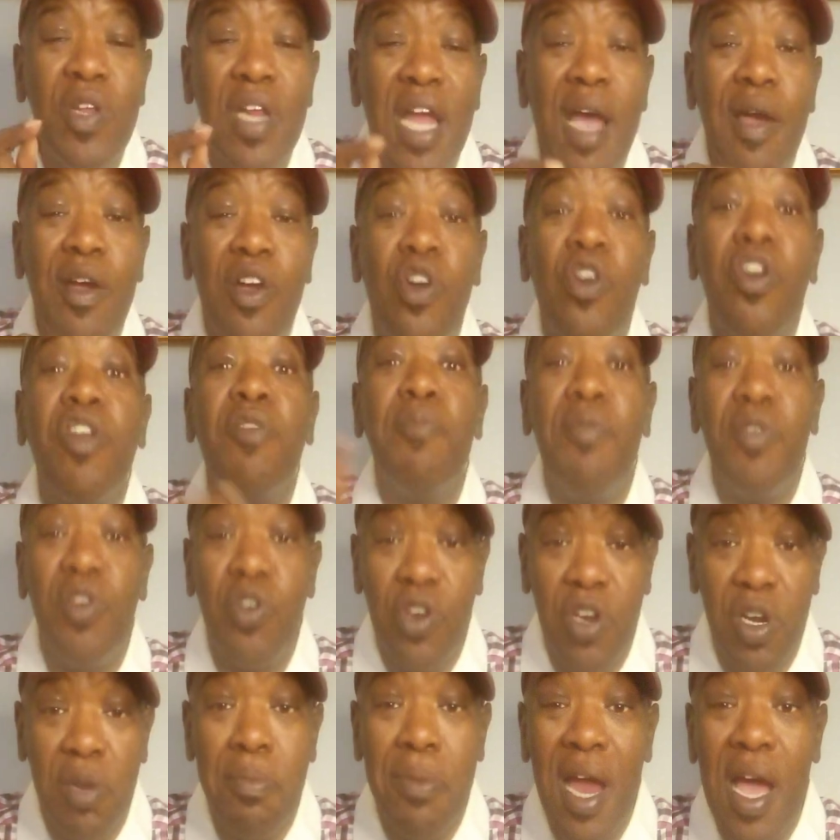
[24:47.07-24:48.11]
I could have been
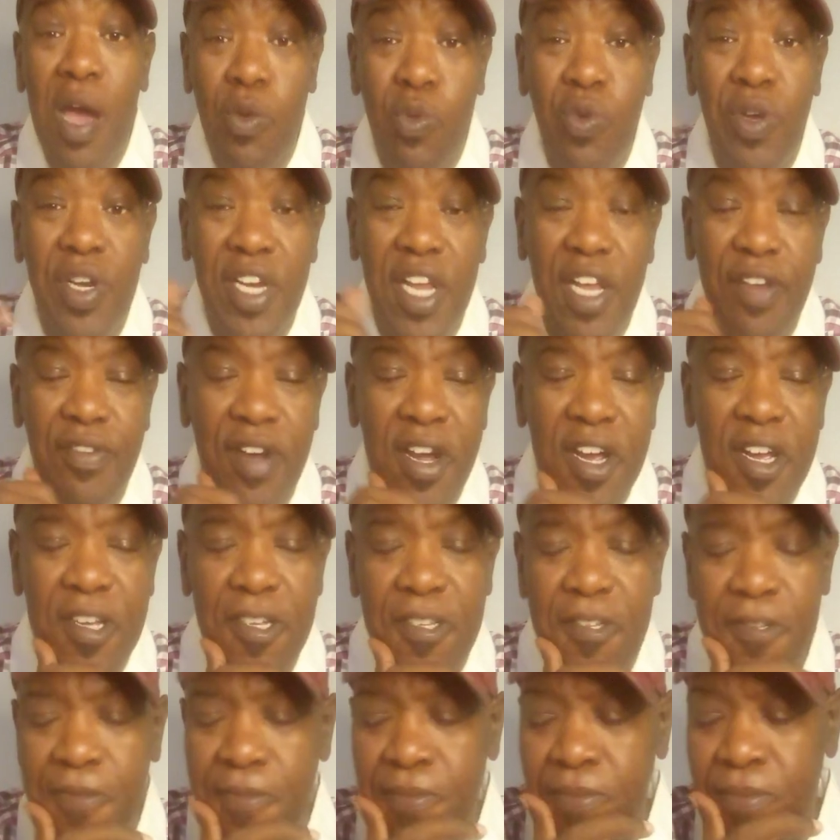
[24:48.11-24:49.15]
on the block one day, right?
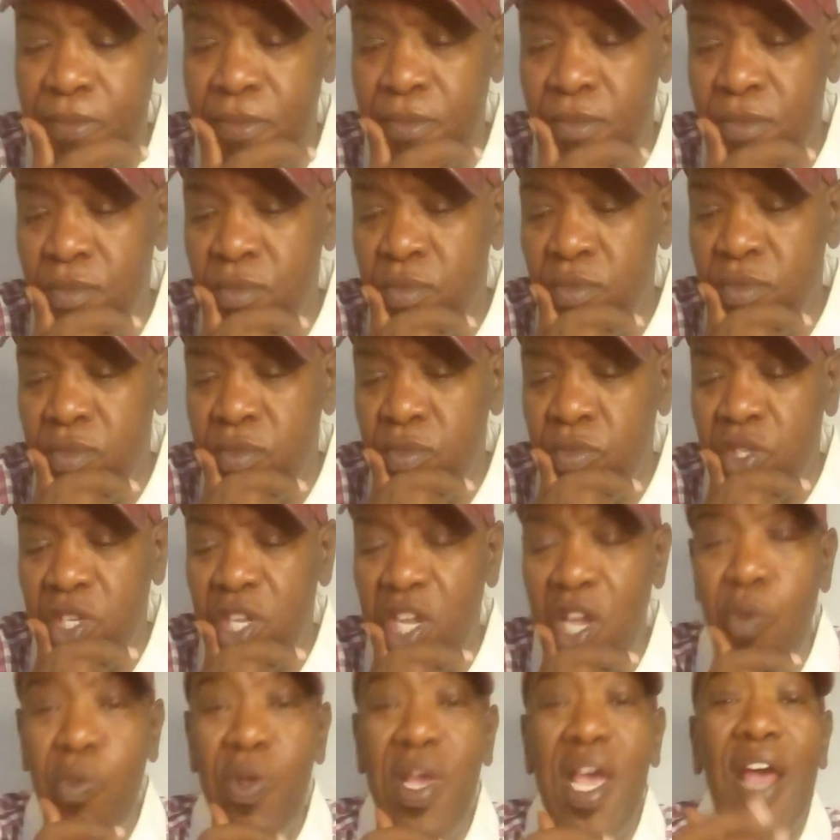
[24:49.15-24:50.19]

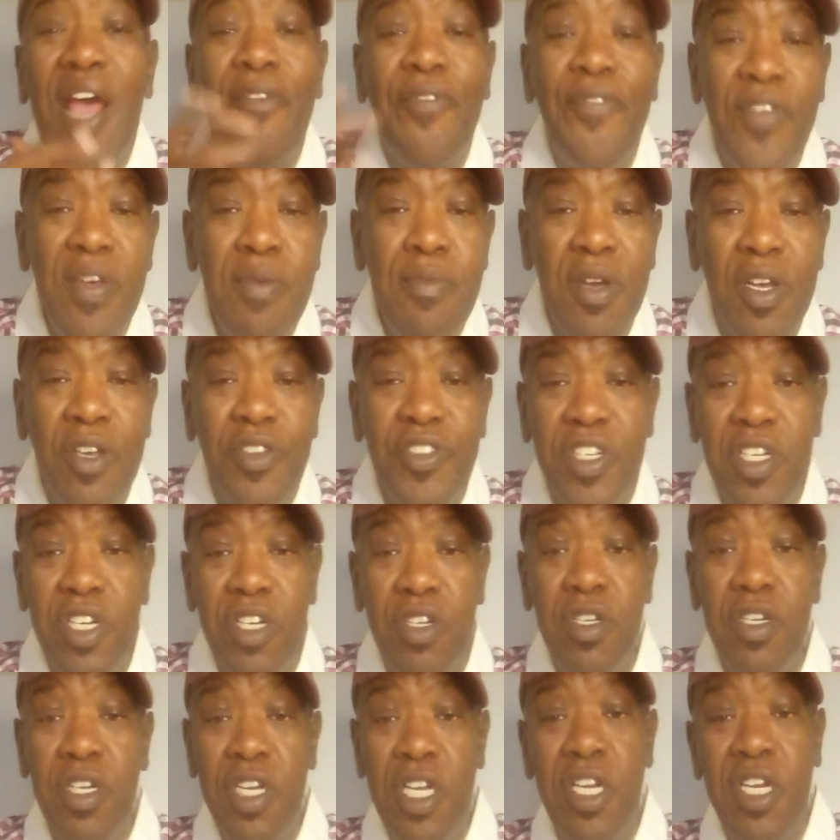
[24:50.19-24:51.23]
And we had females in
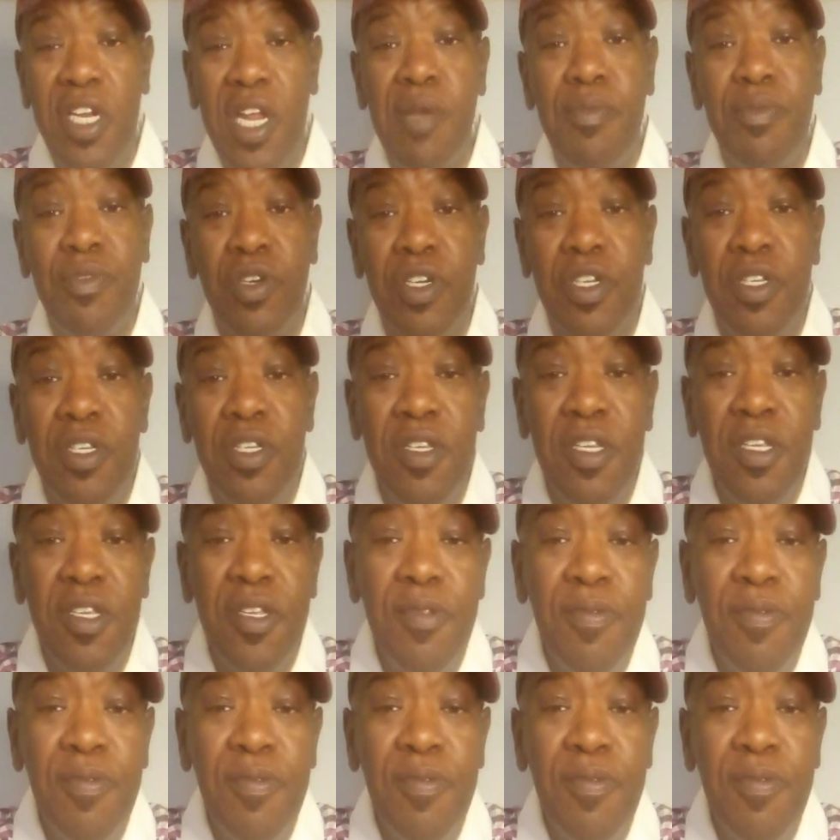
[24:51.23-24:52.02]
the neighborhood